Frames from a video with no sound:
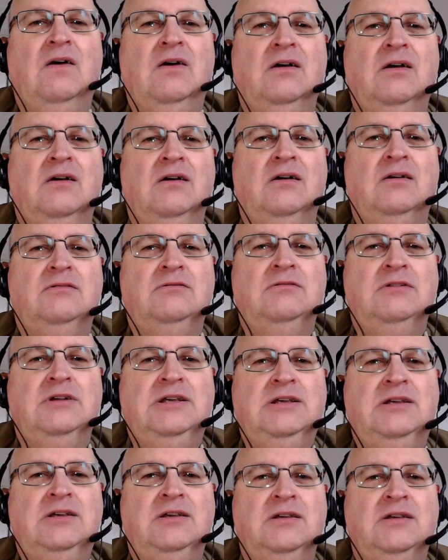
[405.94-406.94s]

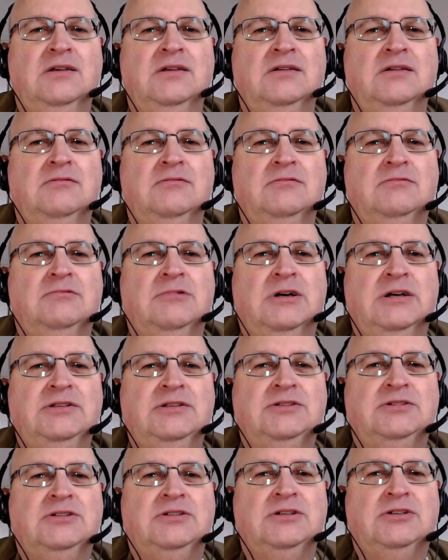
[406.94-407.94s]
only white
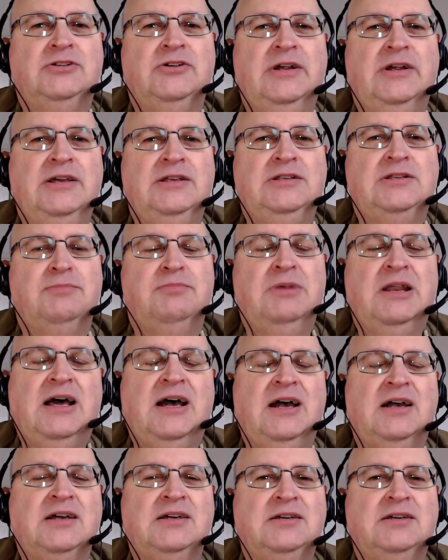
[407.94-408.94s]
to grey to
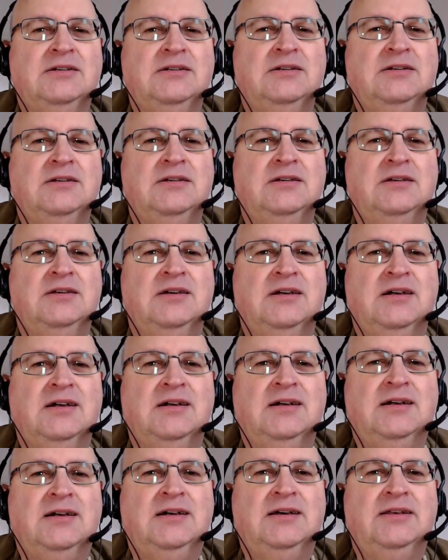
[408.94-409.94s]
black.
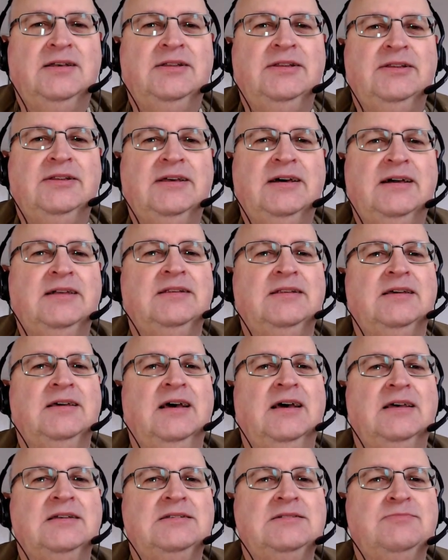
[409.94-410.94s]
And that
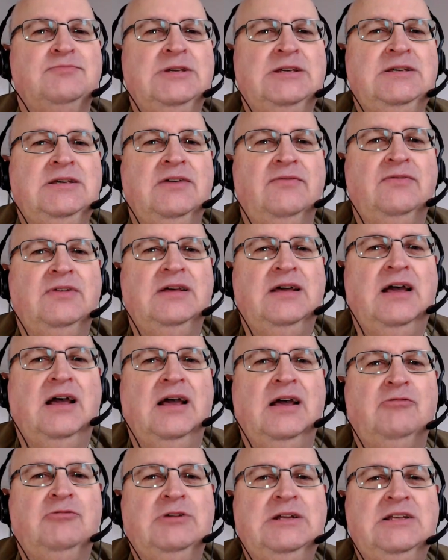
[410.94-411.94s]
hasn't been given a
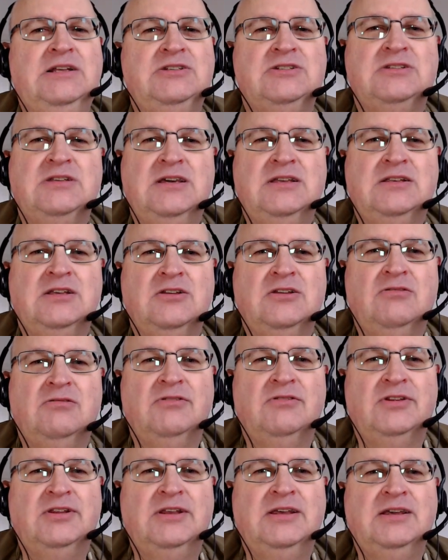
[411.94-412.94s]
release date, I don't
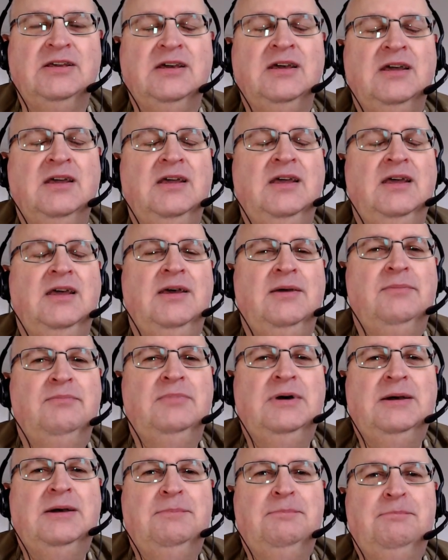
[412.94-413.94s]
think.
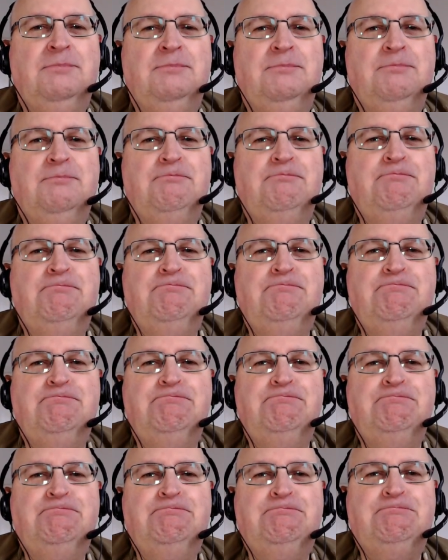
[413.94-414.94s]
But,
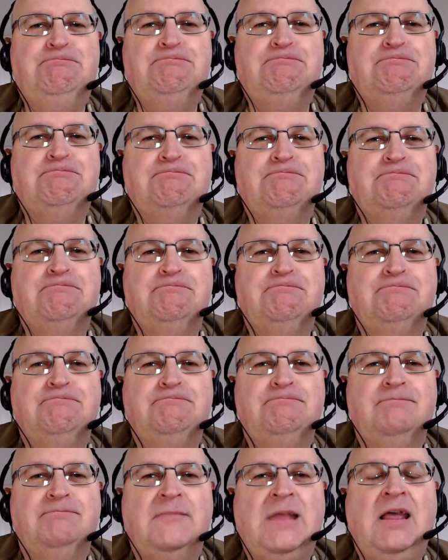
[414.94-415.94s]
hmm.
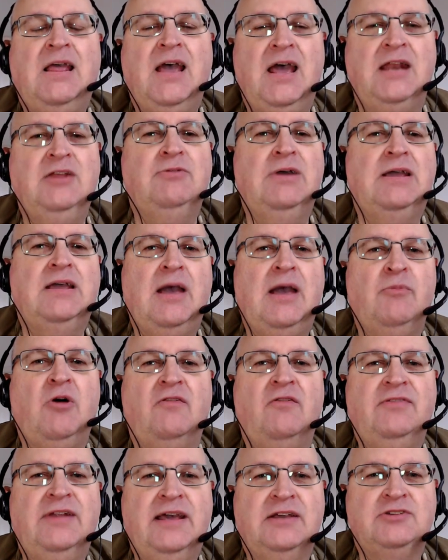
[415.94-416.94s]
Anyway, I'm off
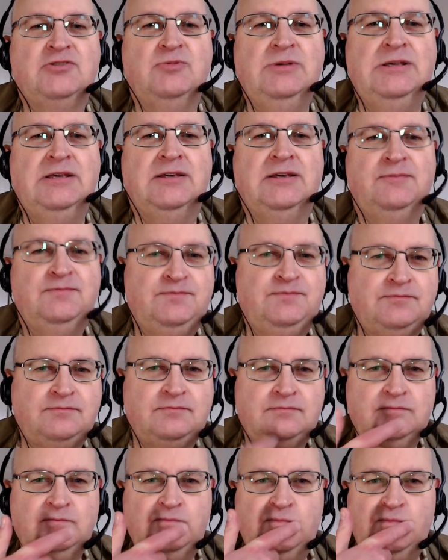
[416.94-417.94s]
next week.
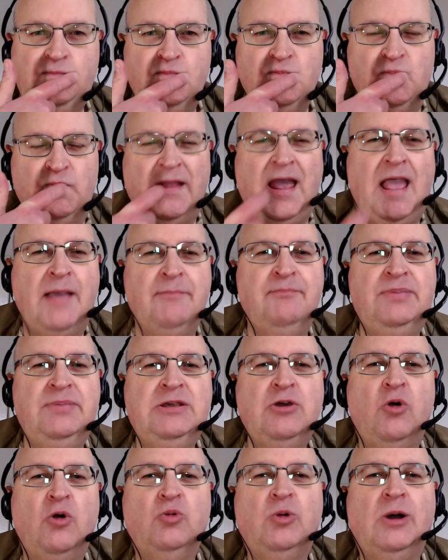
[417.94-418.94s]

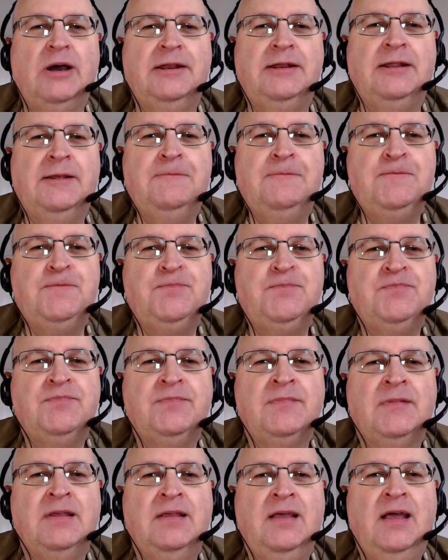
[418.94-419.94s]
MBO1.
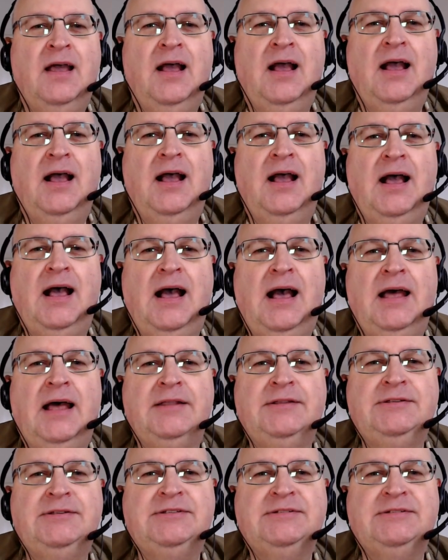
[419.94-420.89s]
And